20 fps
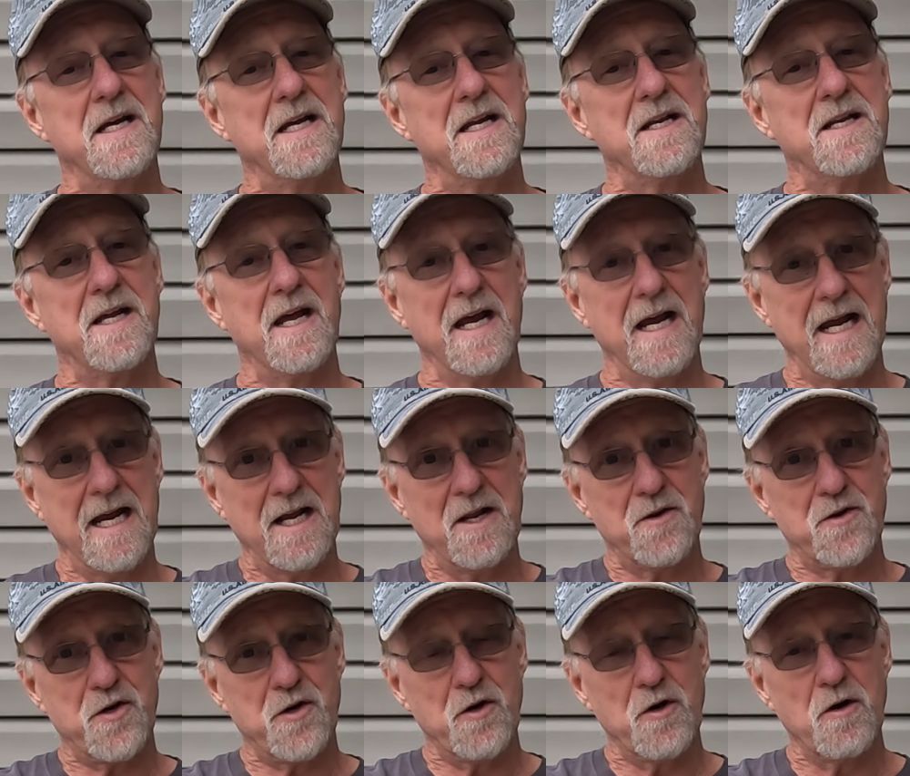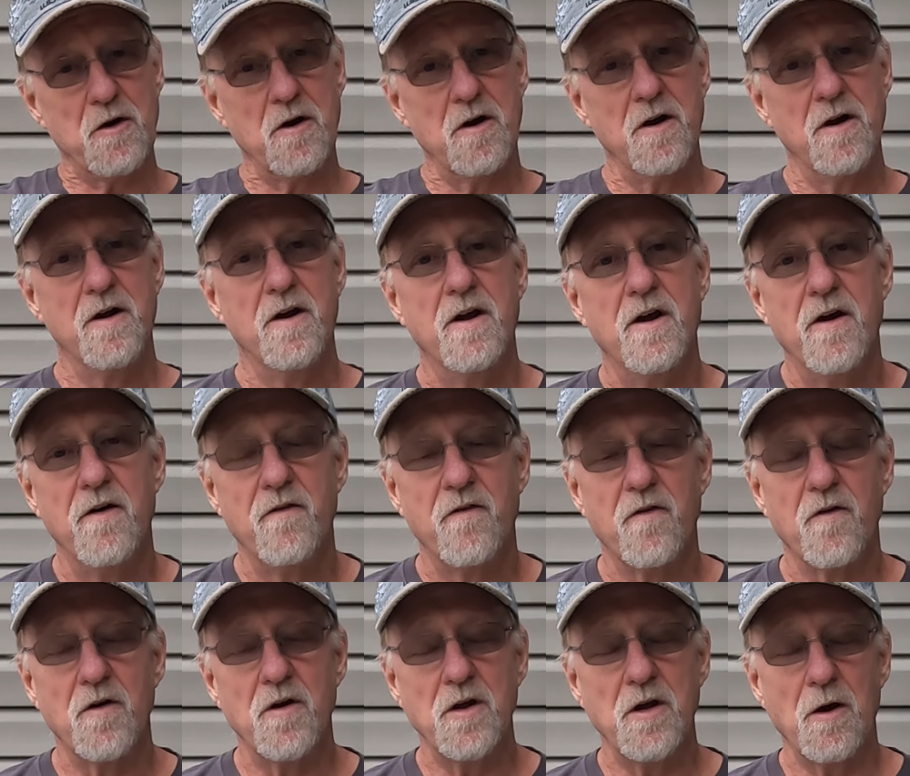and to answer
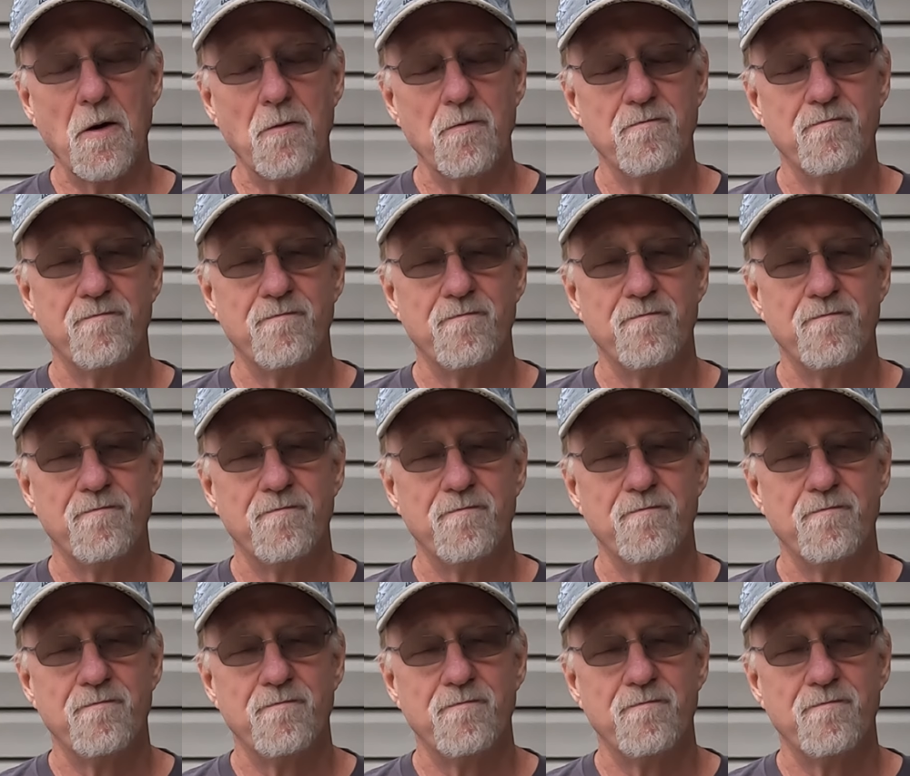for you.